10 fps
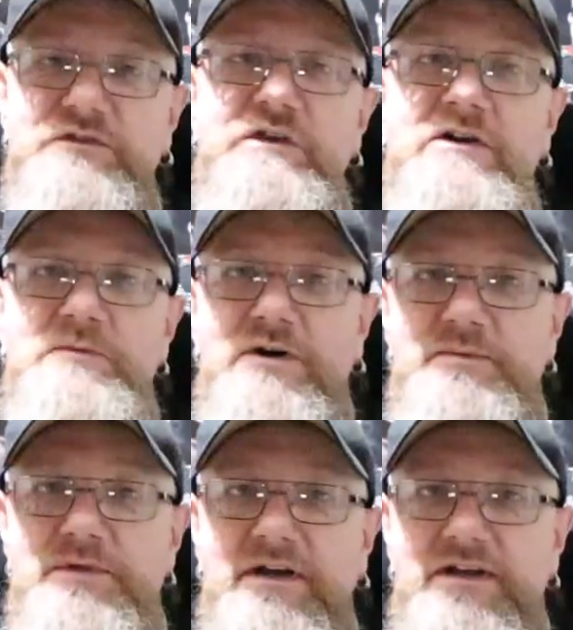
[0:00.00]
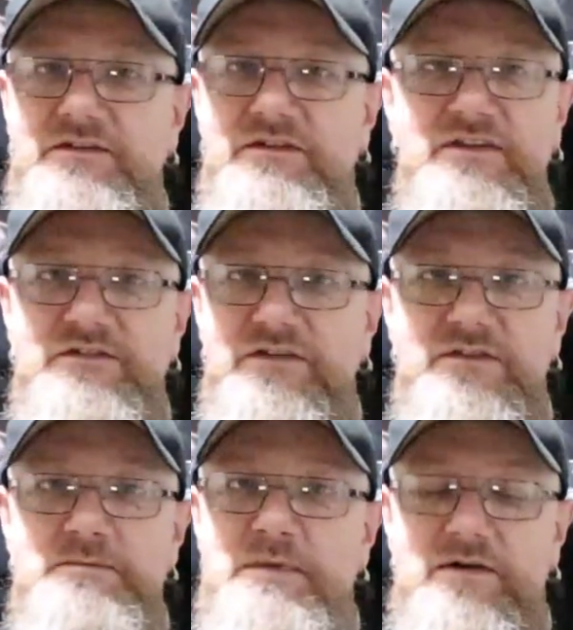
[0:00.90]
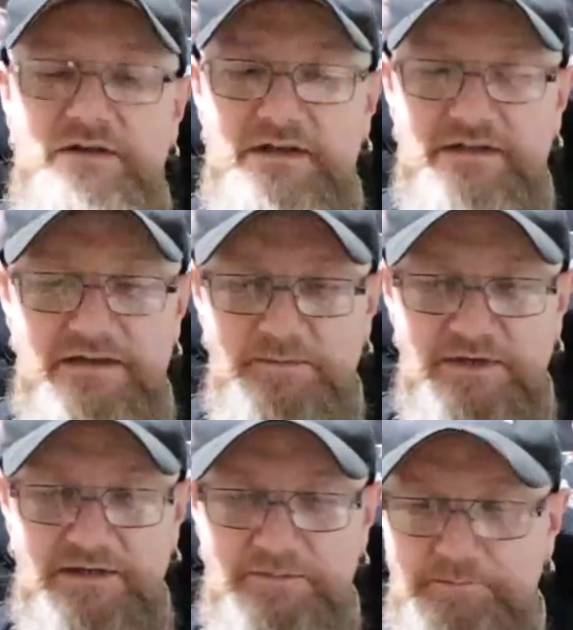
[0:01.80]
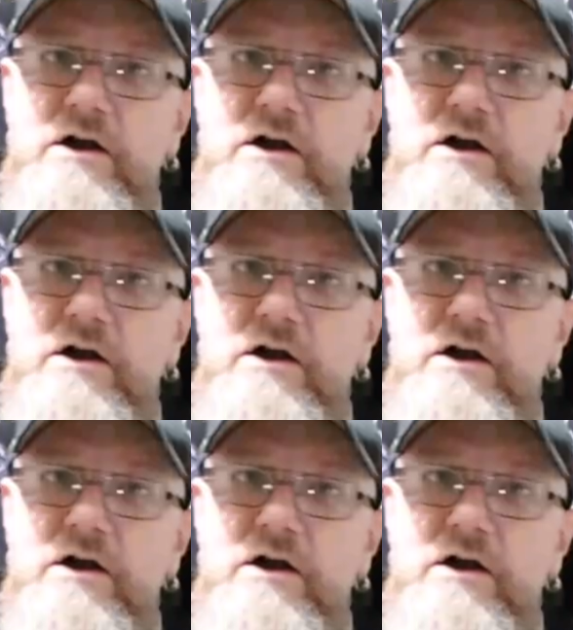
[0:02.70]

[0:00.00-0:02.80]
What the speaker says: term IPA is just a marketing gimmick.